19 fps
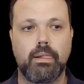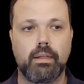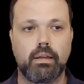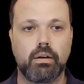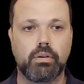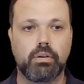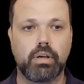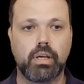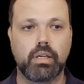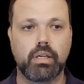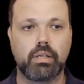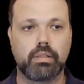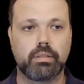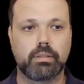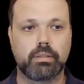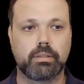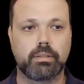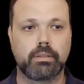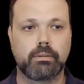okay.
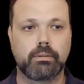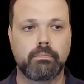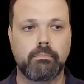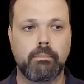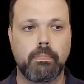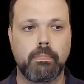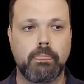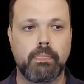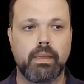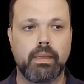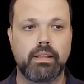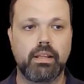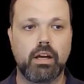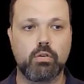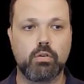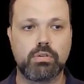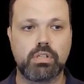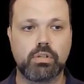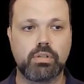And
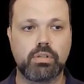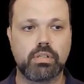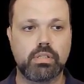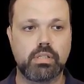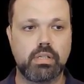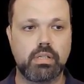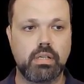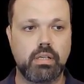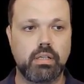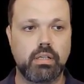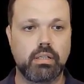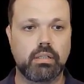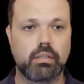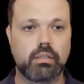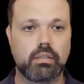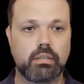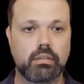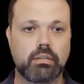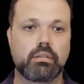now as you can see,
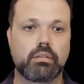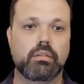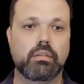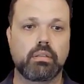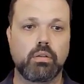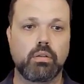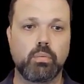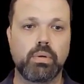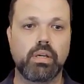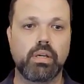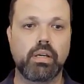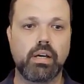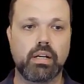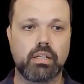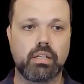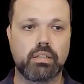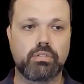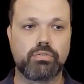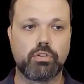we got
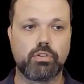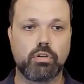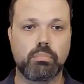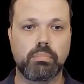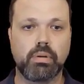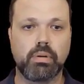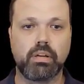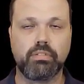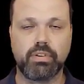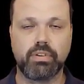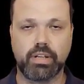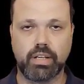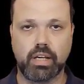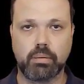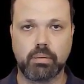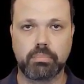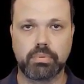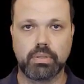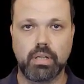it from Event
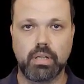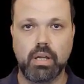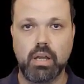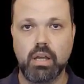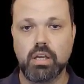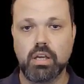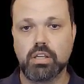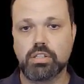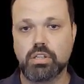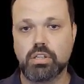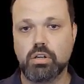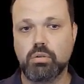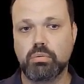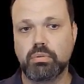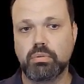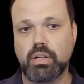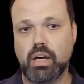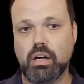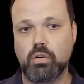Hub. So
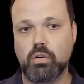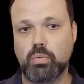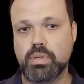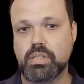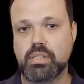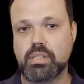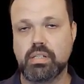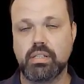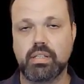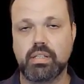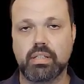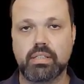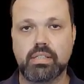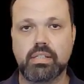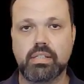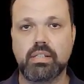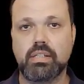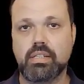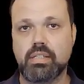now we see that
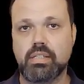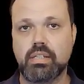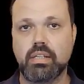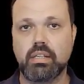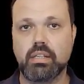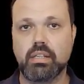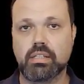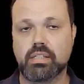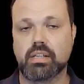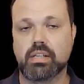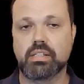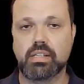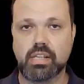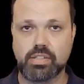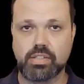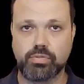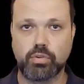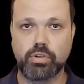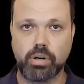CDC
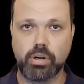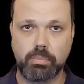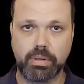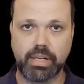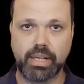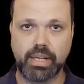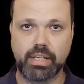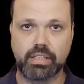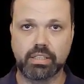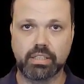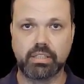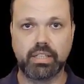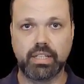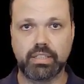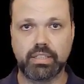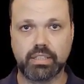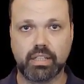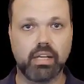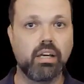successfully replicated
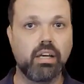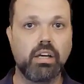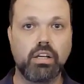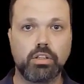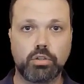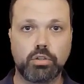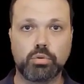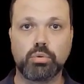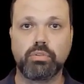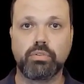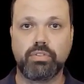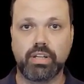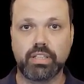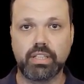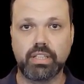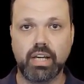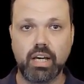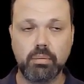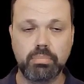data to Event
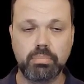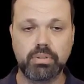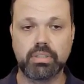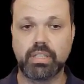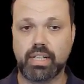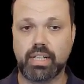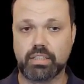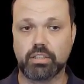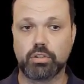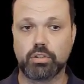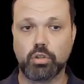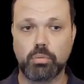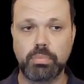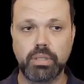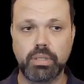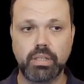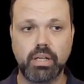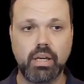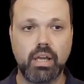Hub, data
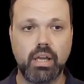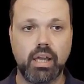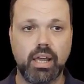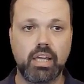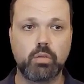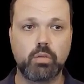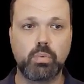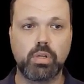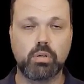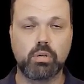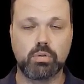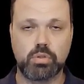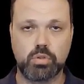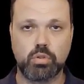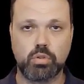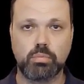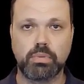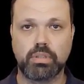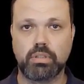topic, and we
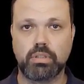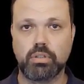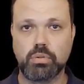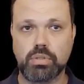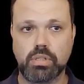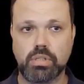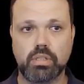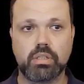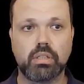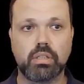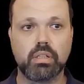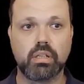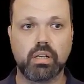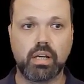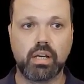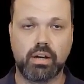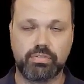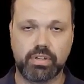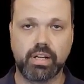consume it using
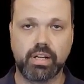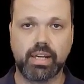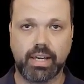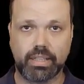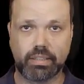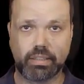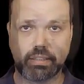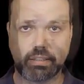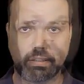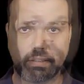Kafka Cat.